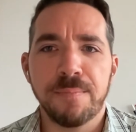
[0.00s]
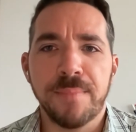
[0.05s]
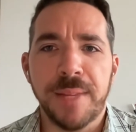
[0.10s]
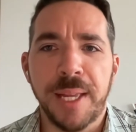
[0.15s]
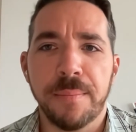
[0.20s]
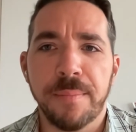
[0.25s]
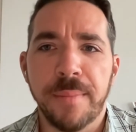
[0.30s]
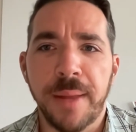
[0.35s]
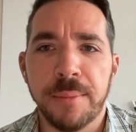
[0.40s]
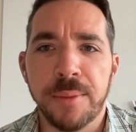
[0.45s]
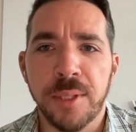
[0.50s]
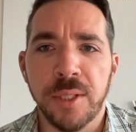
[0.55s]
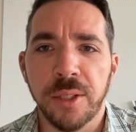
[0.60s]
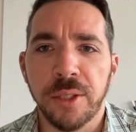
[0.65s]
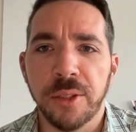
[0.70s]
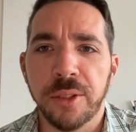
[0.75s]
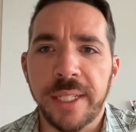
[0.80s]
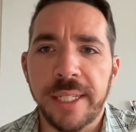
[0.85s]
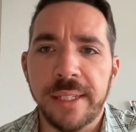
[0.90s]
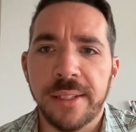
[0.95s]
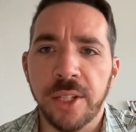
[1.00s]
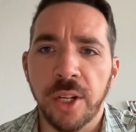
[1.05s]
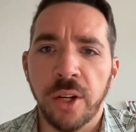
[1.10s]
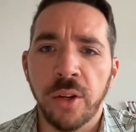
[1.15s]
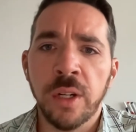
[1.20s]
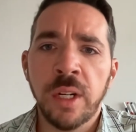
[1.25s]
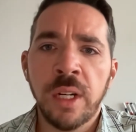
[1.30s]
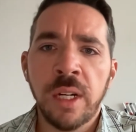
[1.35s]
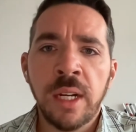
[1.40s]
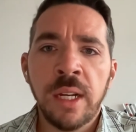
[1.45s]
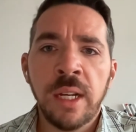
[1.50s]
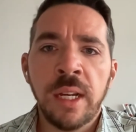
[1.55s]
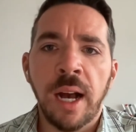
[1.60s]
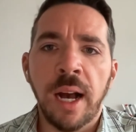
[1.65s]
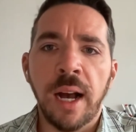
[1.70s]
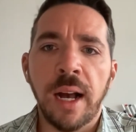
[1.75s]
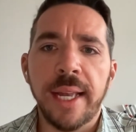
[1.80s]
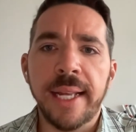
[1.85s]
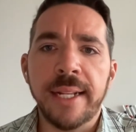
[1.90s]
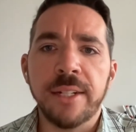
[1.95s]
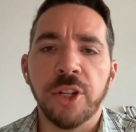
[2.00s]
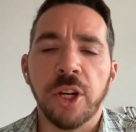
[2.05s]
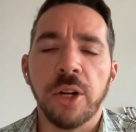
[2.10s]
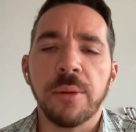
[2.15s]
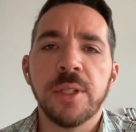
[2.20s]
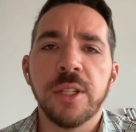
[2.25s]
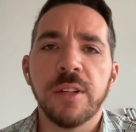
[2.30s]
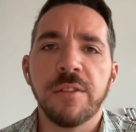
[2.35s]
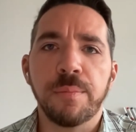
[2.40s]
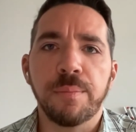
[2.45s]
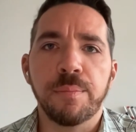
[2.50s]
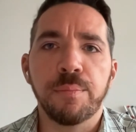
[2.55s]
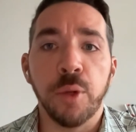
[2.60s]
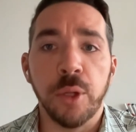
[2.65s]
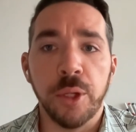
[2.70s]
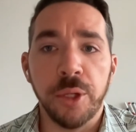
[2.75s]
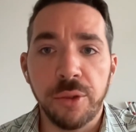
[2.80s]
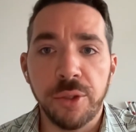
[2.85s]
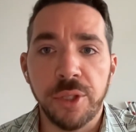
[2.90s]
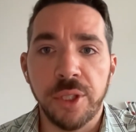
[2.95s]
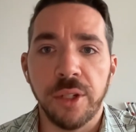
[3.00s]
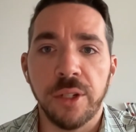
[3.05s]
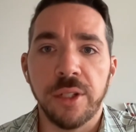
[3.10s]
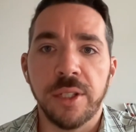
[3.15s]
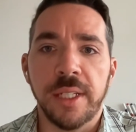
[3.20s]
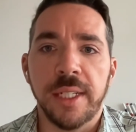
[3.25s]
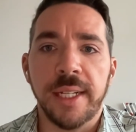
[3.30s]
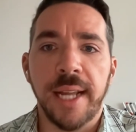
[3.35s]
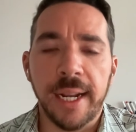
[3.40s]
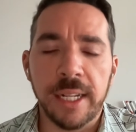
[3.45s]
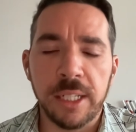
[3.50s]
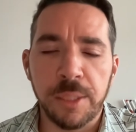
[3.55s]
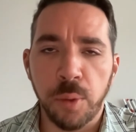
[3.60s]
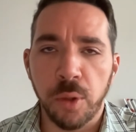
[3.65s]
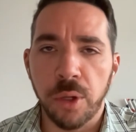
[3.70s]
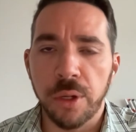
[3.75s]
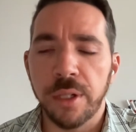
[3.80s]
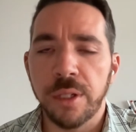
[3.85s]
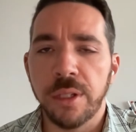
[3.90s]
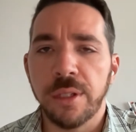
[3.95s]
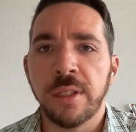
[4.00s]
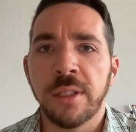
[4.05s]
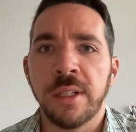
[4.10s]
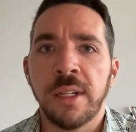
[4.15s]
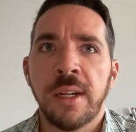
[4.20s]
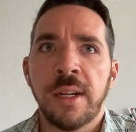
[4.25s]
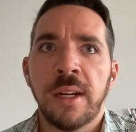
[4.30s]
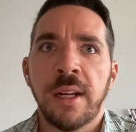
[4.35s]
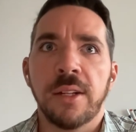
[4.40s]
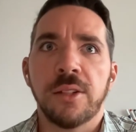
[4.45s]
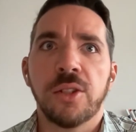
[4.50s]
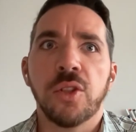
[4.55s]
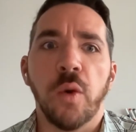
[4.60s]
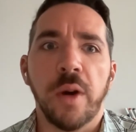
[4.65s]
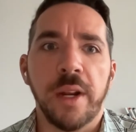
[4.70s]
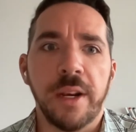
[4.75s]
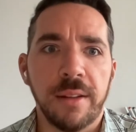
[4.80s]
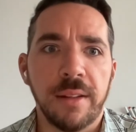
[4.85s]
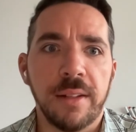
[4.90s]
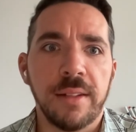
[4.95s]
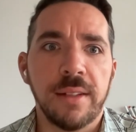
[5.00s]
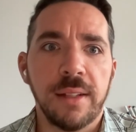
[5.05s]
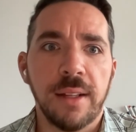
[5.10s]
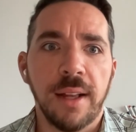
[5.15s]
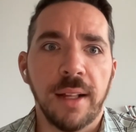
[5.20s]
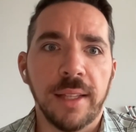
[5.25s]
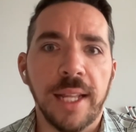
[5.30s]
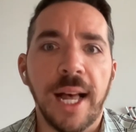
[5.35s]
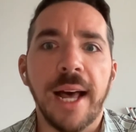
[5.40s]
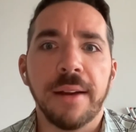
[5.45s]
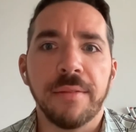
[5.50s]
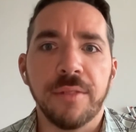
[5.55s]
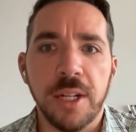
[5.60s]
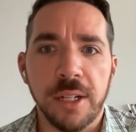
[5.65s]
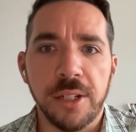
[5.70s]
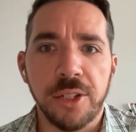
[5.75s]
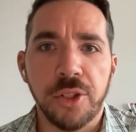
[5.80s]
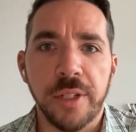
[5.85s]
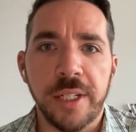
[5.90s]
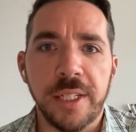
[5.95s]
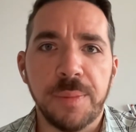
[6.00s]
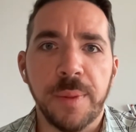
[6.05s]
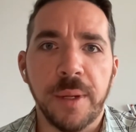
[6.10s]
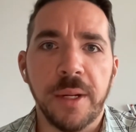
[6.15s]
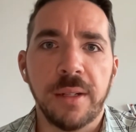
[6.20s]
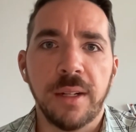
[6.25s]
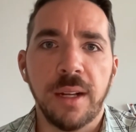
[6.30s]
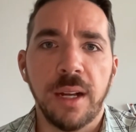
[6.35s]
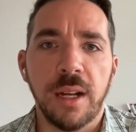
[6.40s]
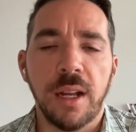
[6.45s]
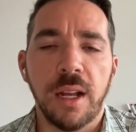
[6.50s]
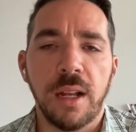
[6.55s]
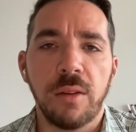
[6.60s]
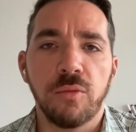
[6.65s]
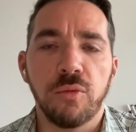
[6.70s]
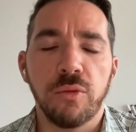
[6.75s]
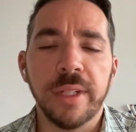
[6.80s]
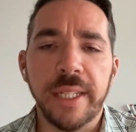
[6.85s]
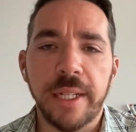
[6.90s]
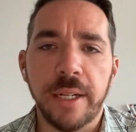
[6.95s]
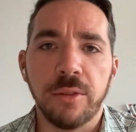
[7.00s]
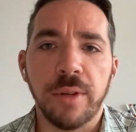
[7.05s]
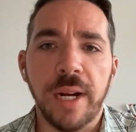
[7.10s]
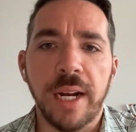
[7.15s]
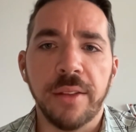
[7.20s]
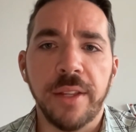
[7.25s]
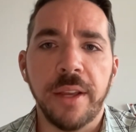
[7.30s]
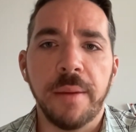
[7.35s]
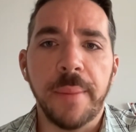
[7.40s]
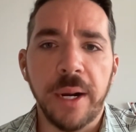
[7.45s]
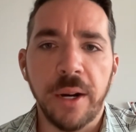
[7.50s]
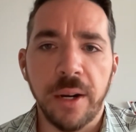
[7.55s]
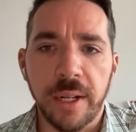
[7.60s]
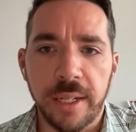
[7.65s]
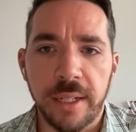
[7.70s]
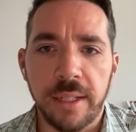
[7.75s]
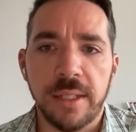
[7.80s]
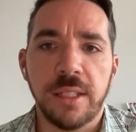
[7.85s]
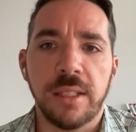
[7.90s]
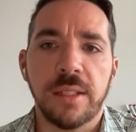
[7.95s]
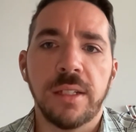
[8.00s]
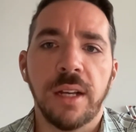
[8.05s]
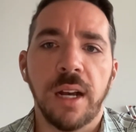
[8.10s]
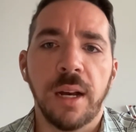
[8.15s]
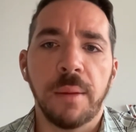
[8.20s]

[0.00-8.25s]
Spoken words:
Yep, absolutely. So, in terms of producers and exporters, there's quite a lot of countries, but really around the Americas,